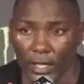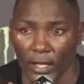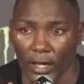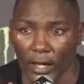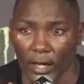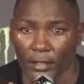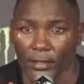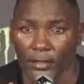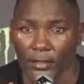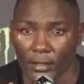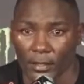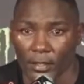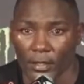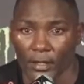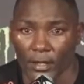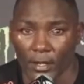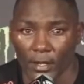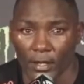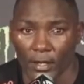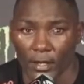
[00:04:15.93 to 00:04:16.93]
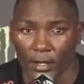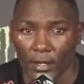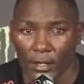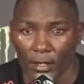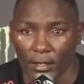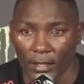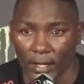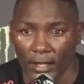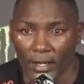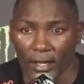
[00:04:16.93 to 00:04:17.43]
Yeah.
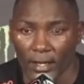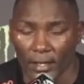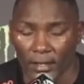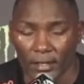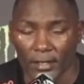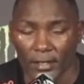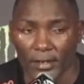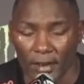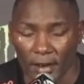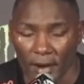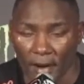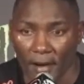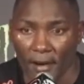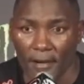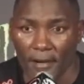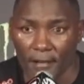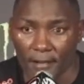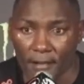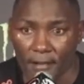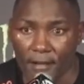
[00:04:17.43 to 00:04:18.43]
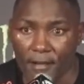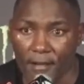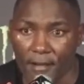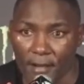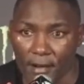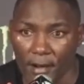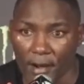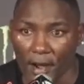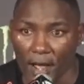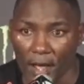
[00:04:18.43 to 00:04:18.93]

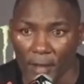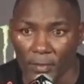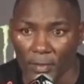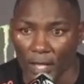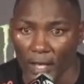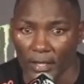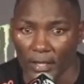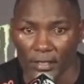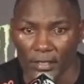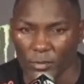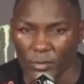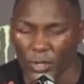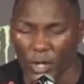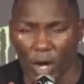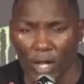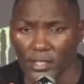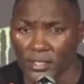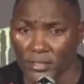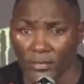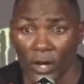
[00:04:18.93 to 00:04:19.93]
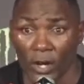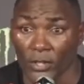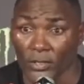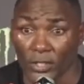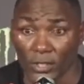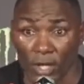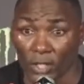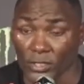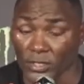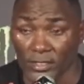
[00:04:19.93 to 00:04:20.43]
I'm like, regardless of all
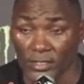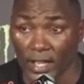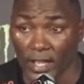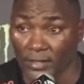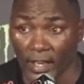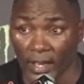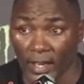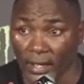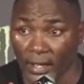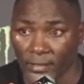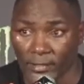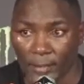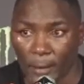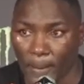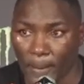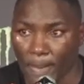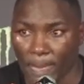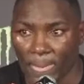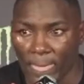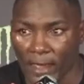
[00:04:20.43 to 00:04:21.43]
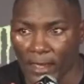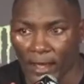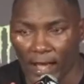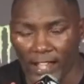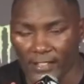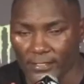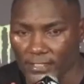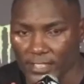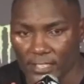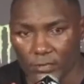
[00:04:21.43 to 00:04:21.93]
the losses I've had,
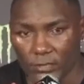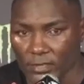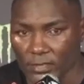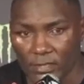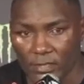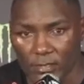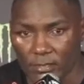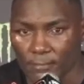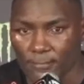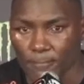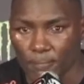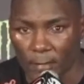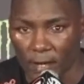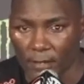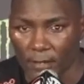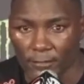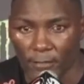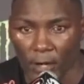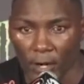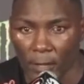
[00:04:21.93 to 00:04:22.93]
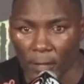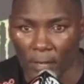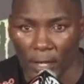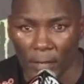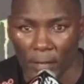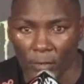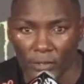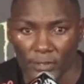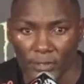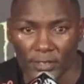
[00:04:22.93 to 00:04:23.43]
this was by far my
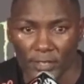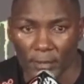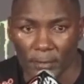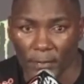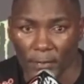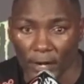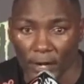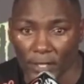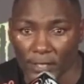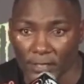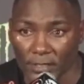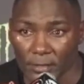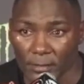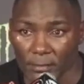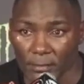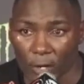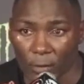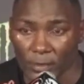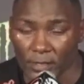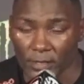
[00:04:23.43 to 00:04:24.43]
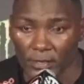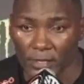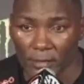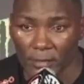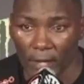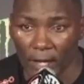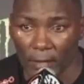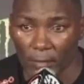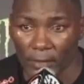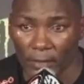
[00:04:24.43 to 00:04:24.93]
most embarrassing moment,
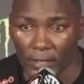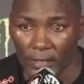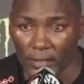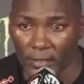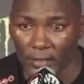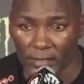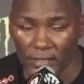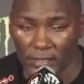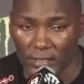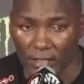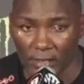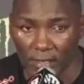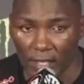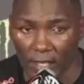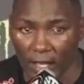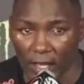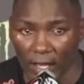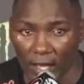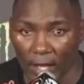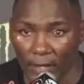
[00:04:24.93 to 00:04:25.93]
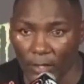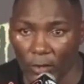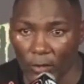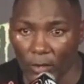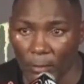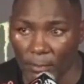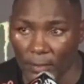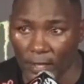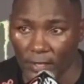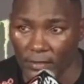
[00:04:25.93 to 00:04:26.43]
in my opinion, because I know
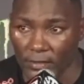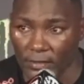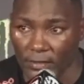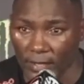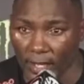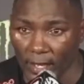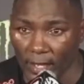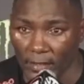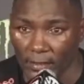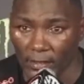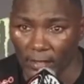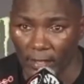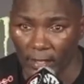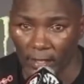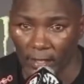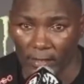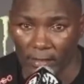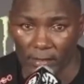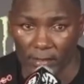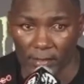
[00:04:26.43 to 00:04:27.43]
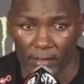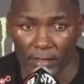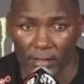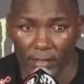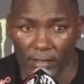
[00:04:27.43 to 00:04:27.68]
I'm better than that. And